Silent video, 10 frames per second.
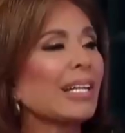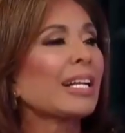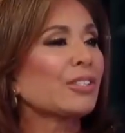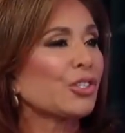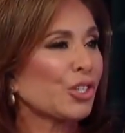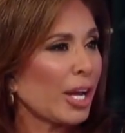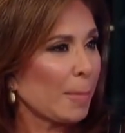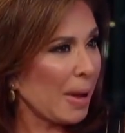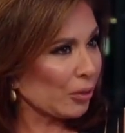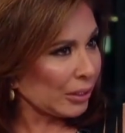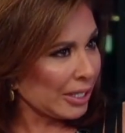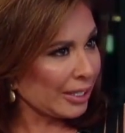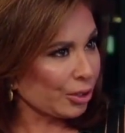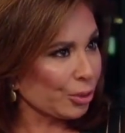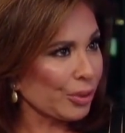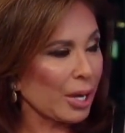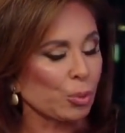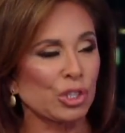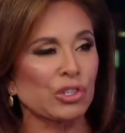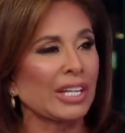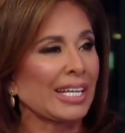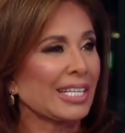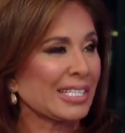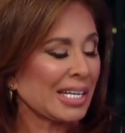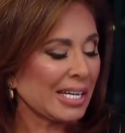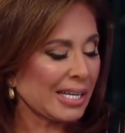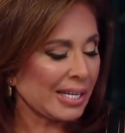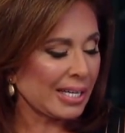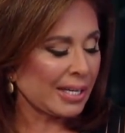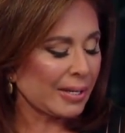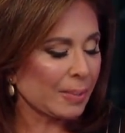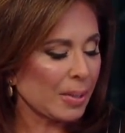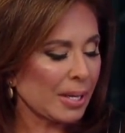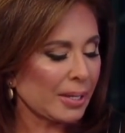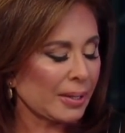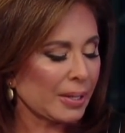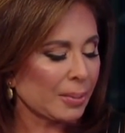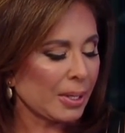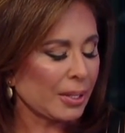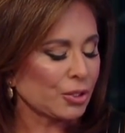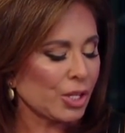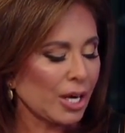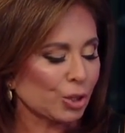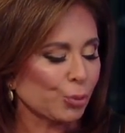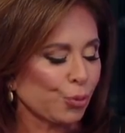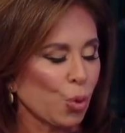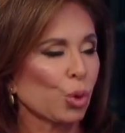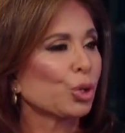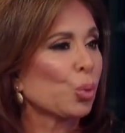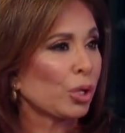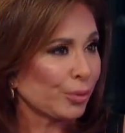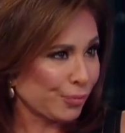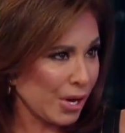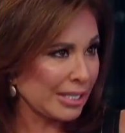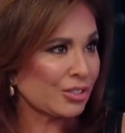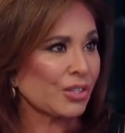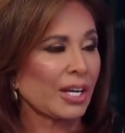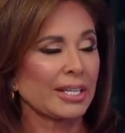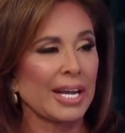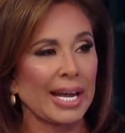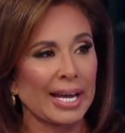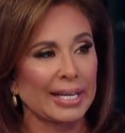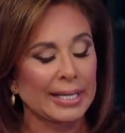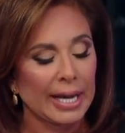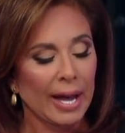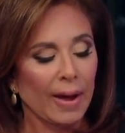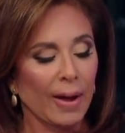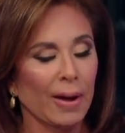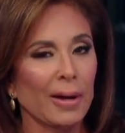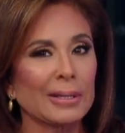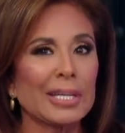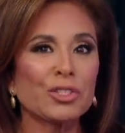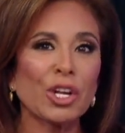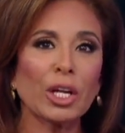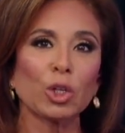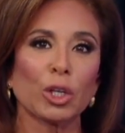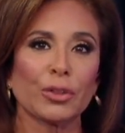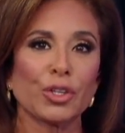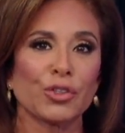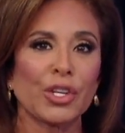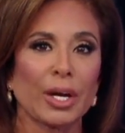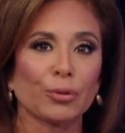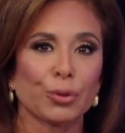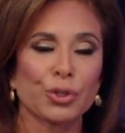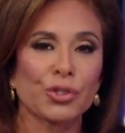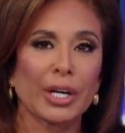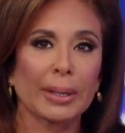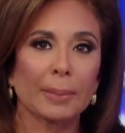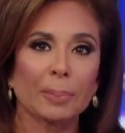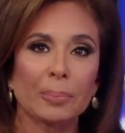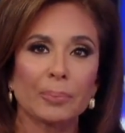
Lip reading: a lot to say about the letter that was leaked on Dr. Ford, the one that Feinstein had. Let's take a look at this sound for a second.